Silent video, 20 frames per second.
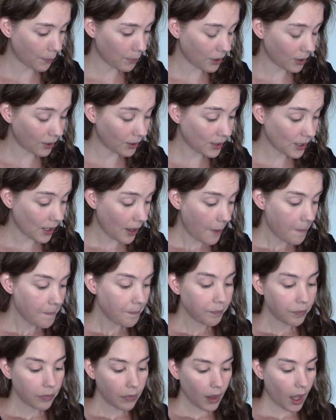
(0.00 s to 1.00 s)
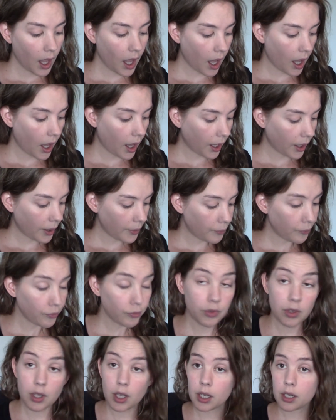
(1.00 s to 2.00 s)
those.
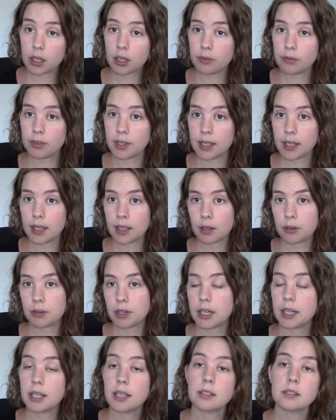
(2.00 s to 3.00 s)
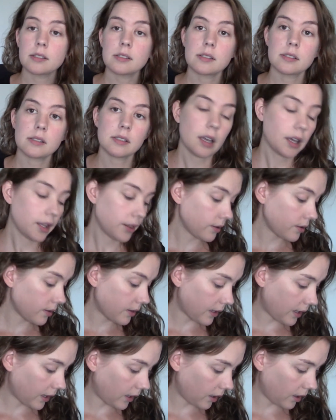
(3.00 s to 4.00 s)
None of the ingredients, other
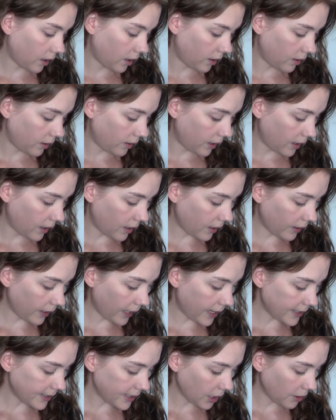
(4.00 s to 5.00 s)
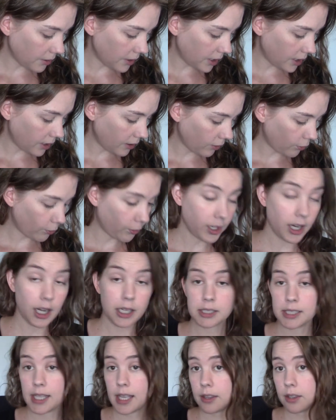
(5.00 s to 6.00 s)
than the last ingredient,
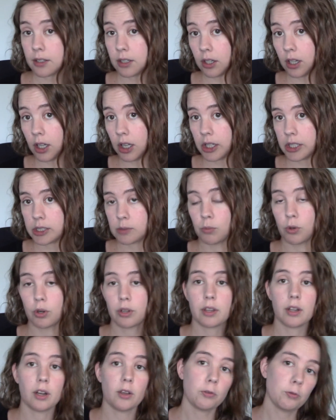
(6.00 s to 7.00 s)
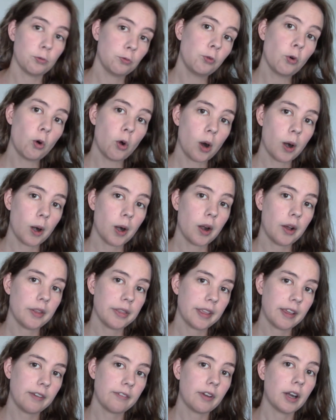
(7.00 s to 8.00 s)
phenoxyethanol, is more than a 4 on
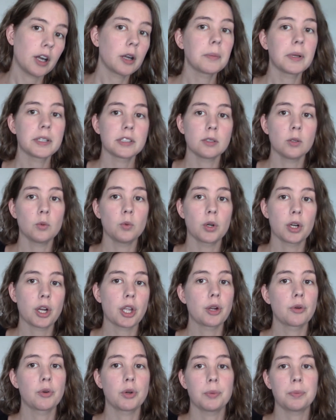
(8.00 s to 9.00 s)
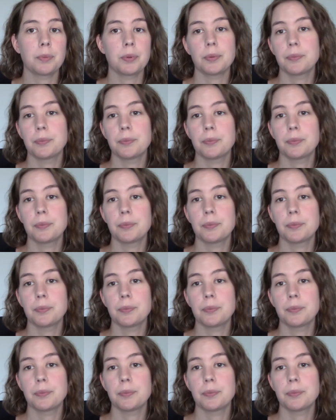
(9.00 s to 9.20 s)
the environmental working group